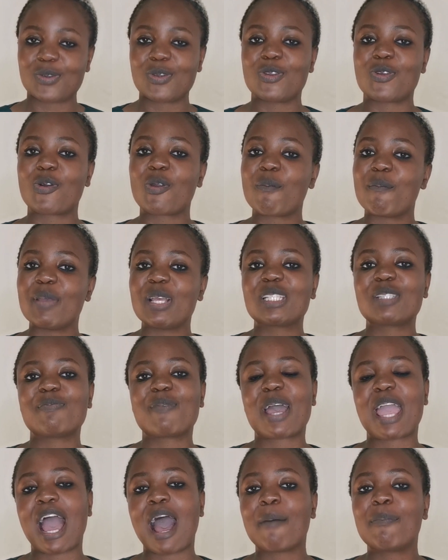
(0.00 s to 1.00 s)
so you don't miss
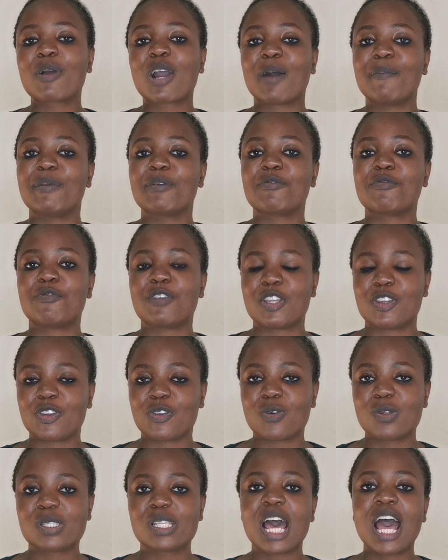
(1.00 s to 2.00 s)
my upcoming
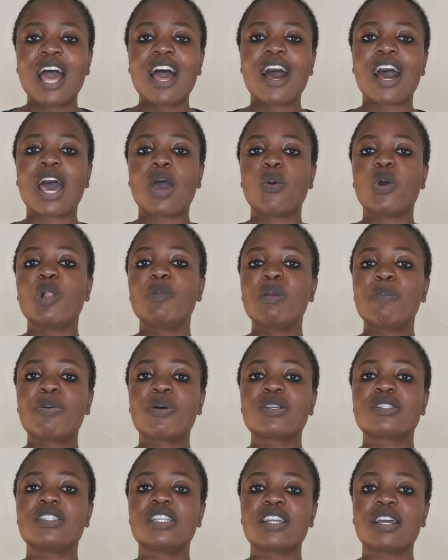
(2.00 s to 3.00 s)
videos. I will be
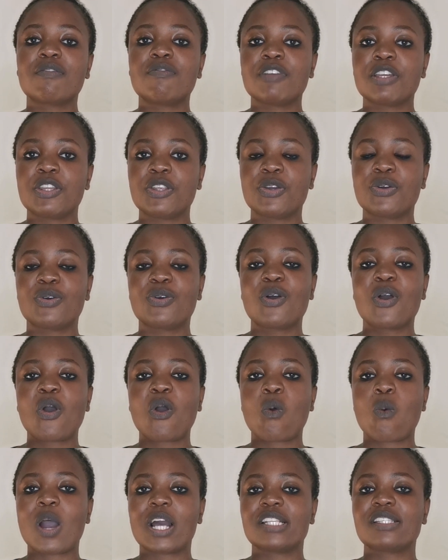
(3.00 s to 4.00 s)
posting a video
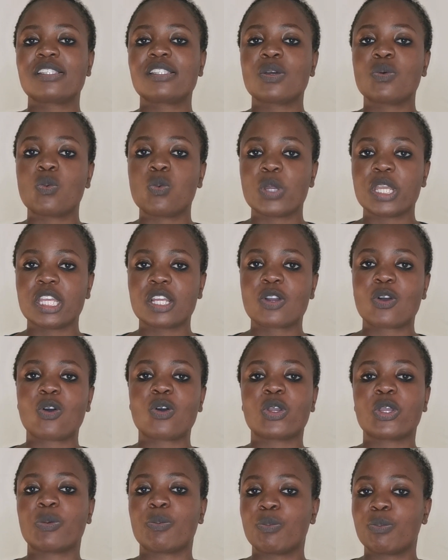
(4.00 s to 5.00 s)
once a week,
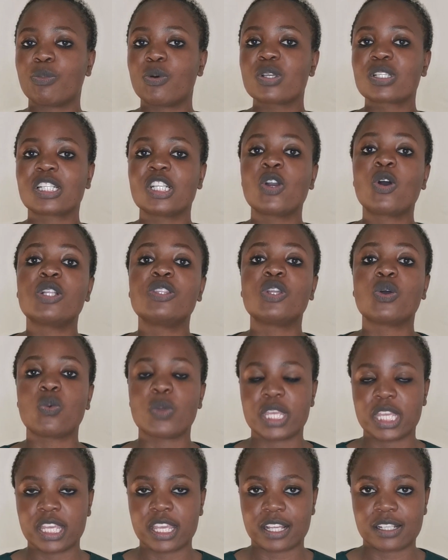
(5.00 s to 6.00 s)
mostly on the
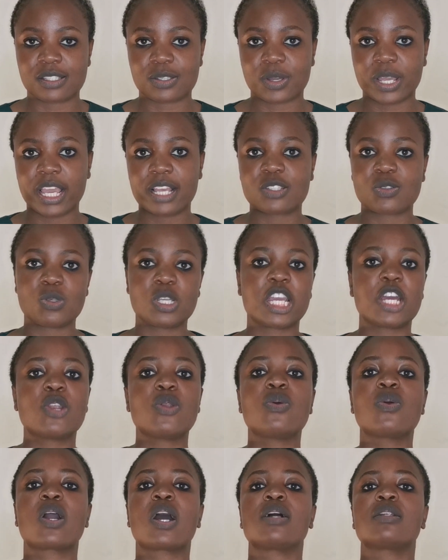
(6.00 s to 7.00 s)
weekends, okay? So you
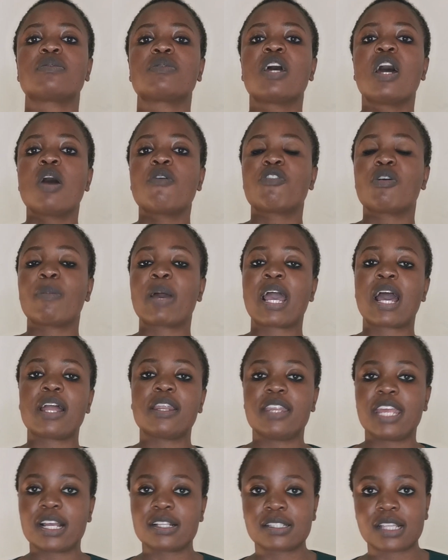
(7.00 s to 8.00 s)
can look out for my
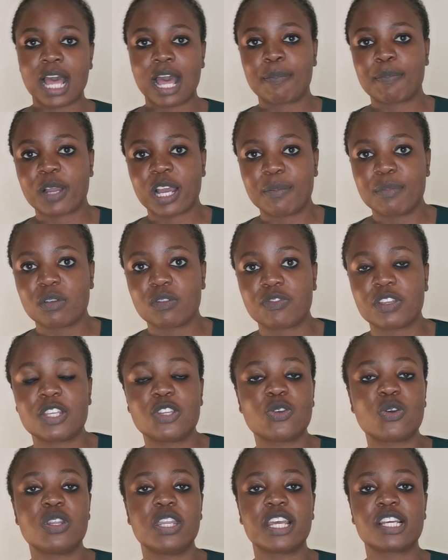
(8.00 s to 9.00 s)
next upcoming
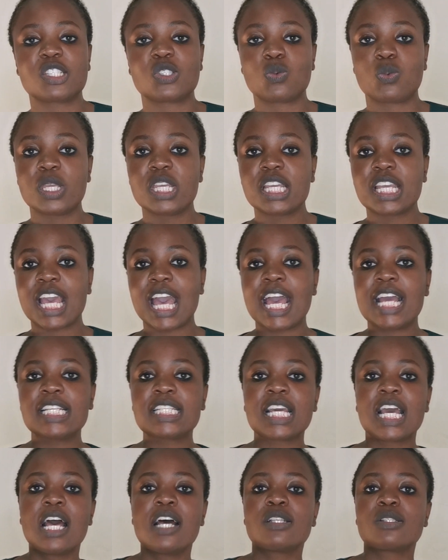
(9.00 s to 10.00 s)
video next
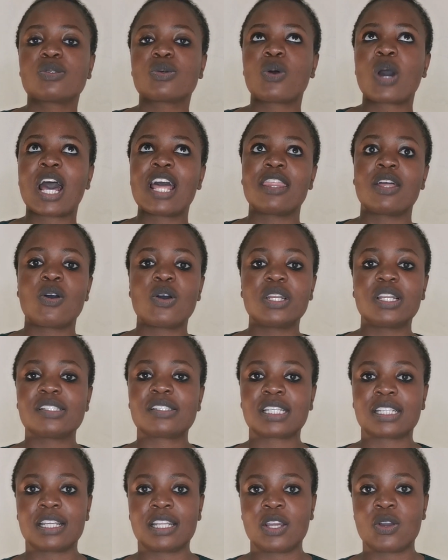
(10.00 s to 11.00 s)
weekend. So either on a
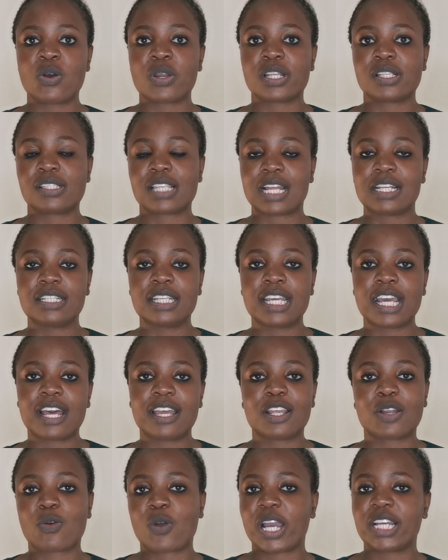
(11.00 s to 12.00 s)
Saturday or a Sunday,
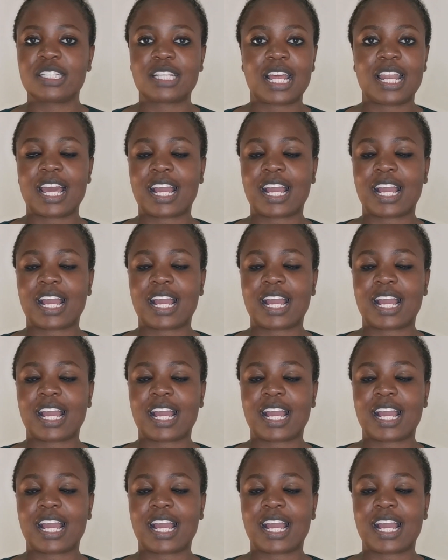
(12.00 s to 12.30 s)
I